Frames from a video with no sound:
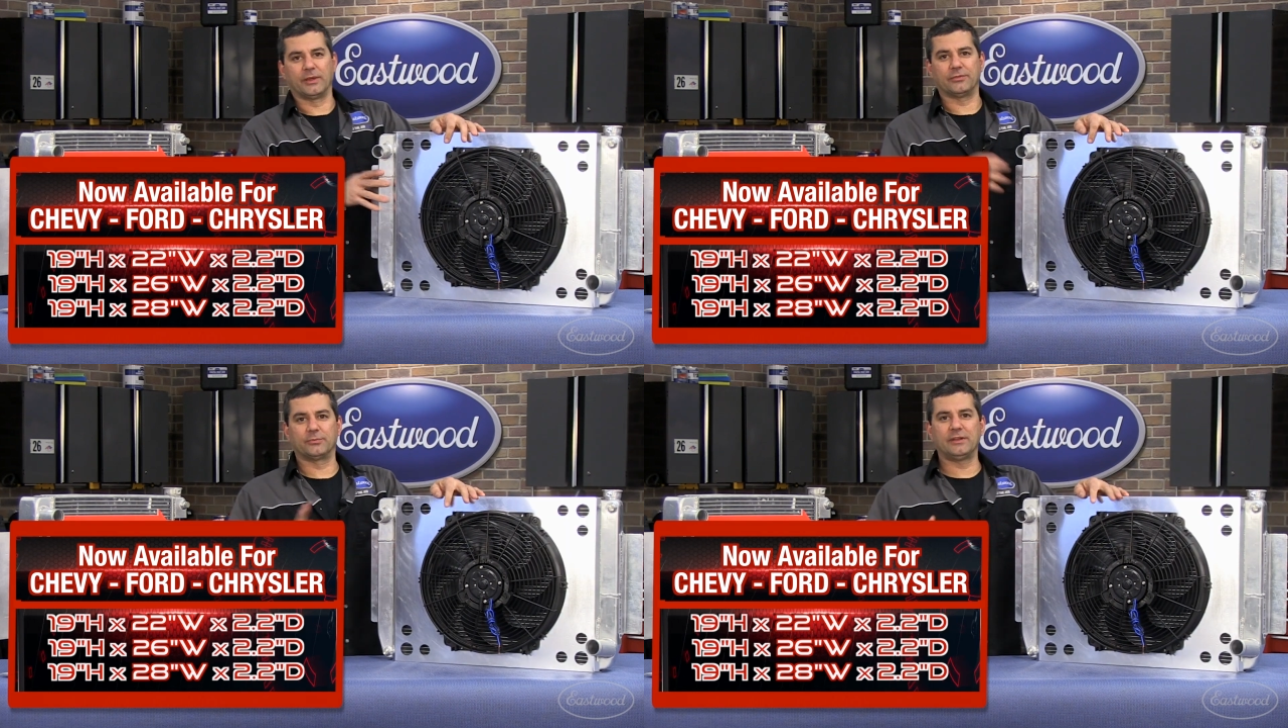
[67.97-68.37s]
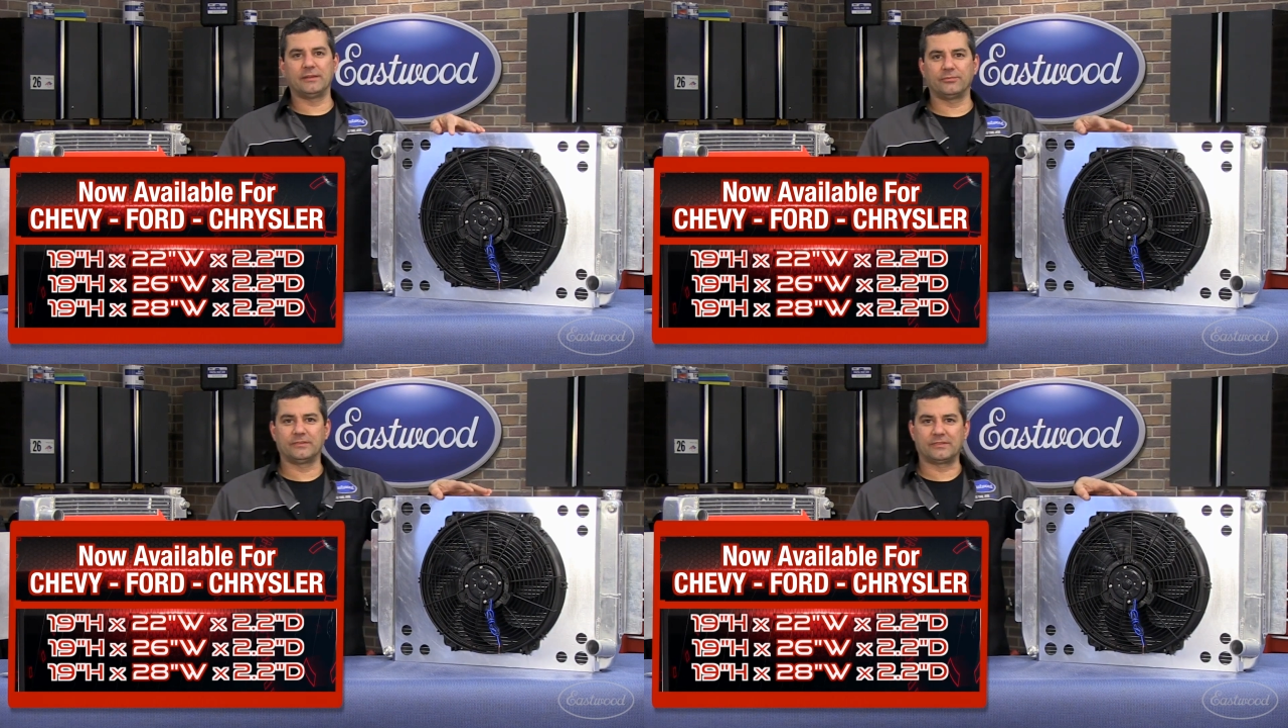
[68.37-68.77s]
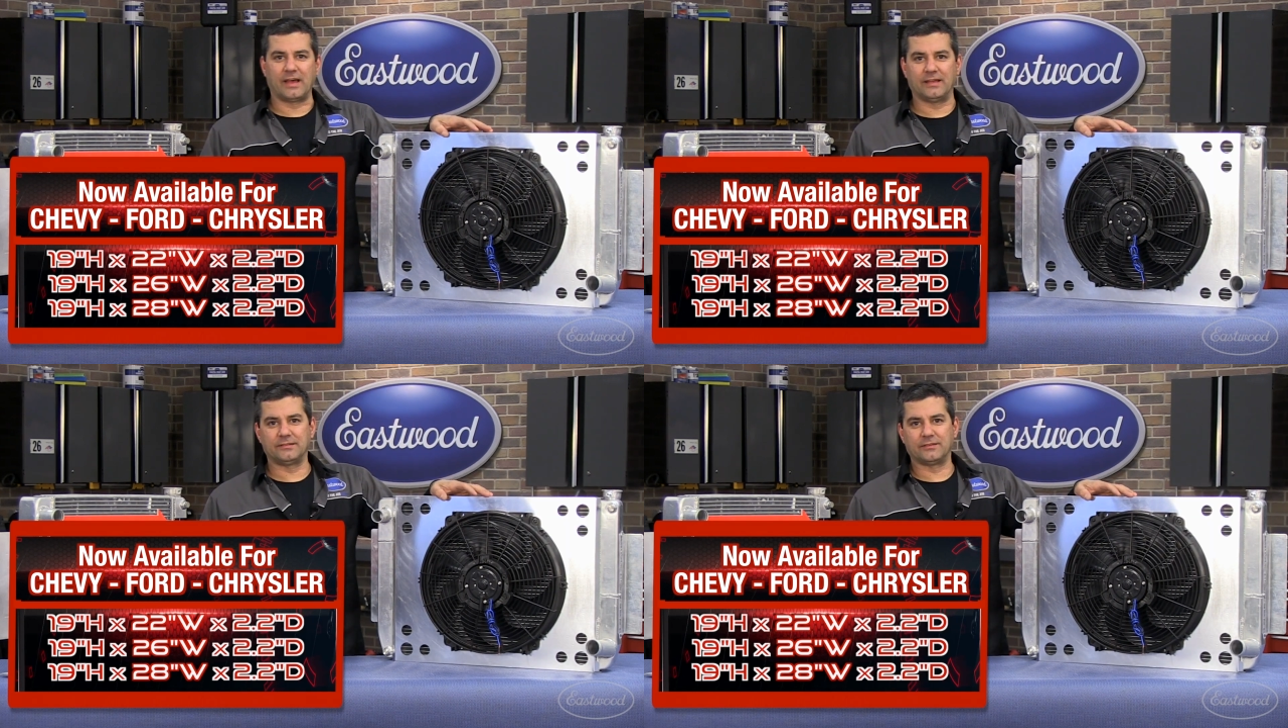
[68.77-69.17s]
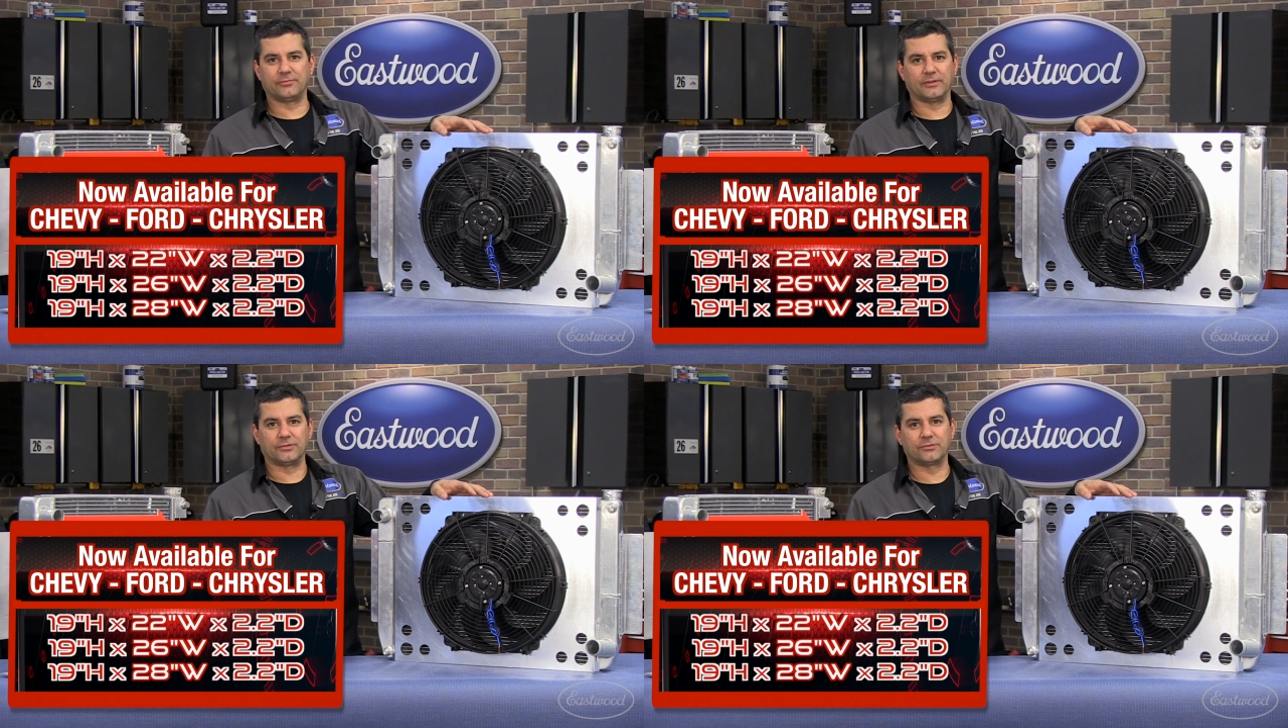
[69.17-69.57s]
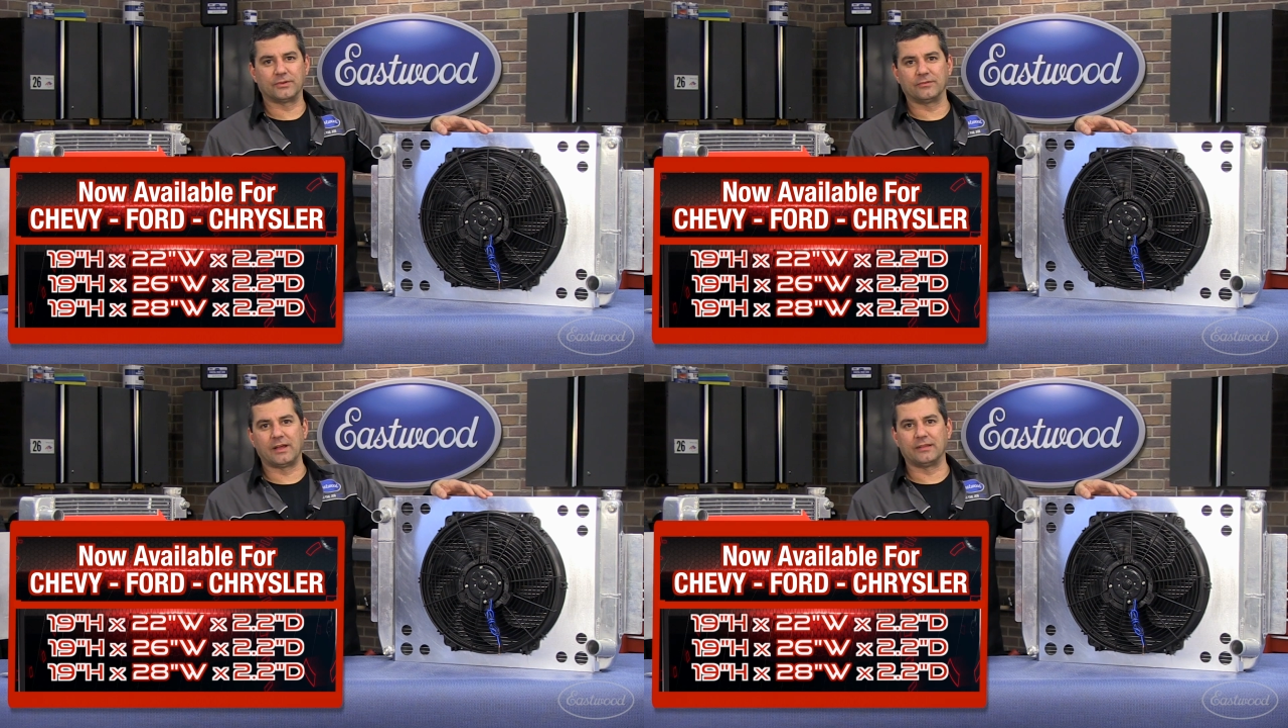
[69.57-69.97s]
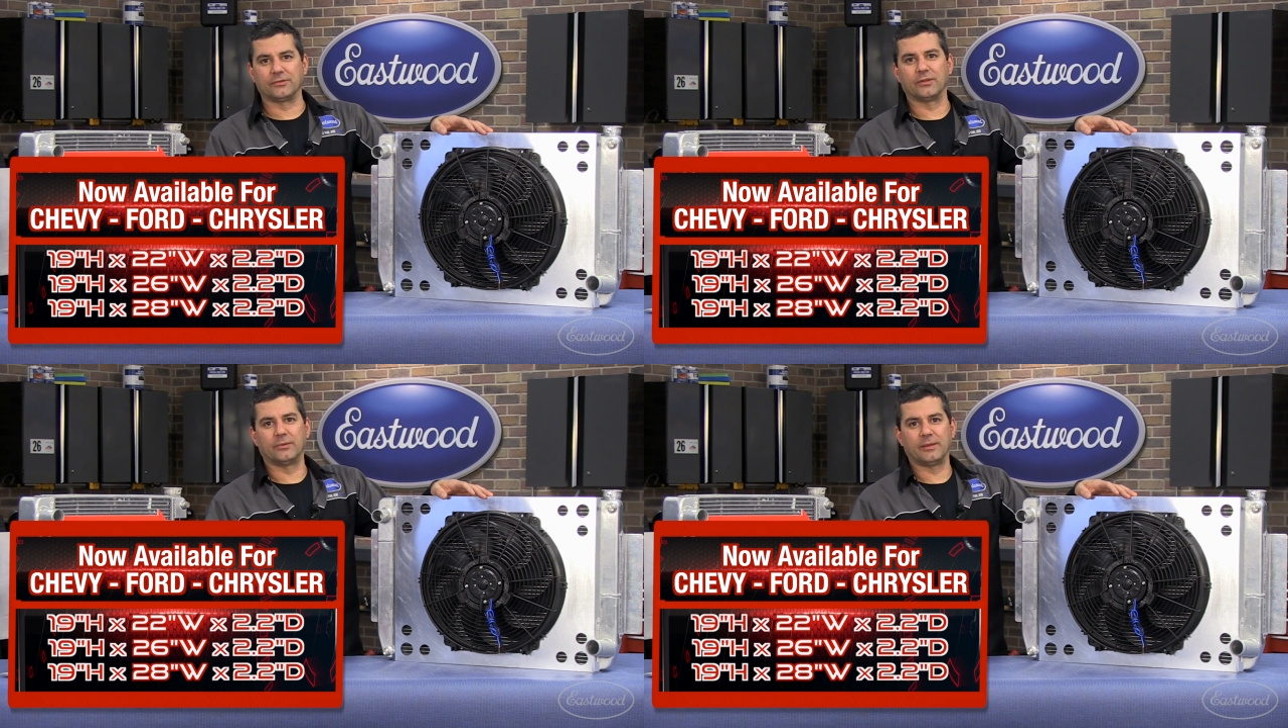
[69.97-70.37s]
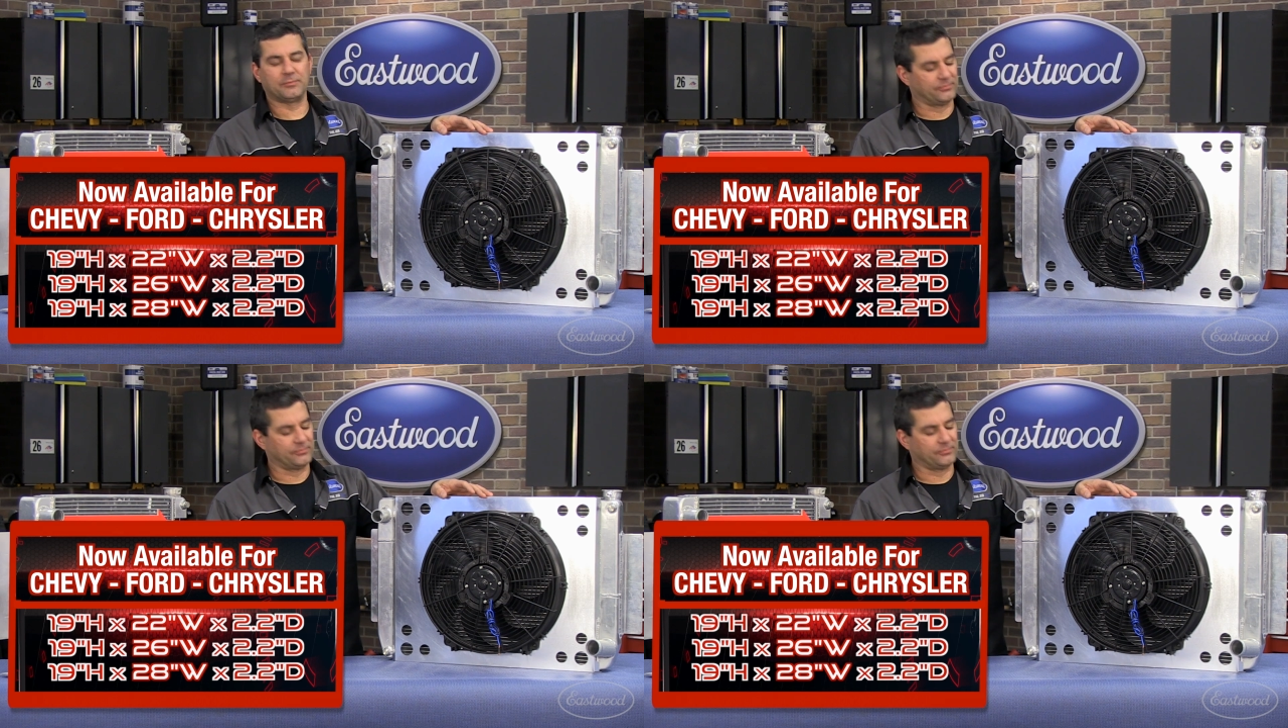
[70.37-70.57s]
We got three different sizes to fit street rods all the way up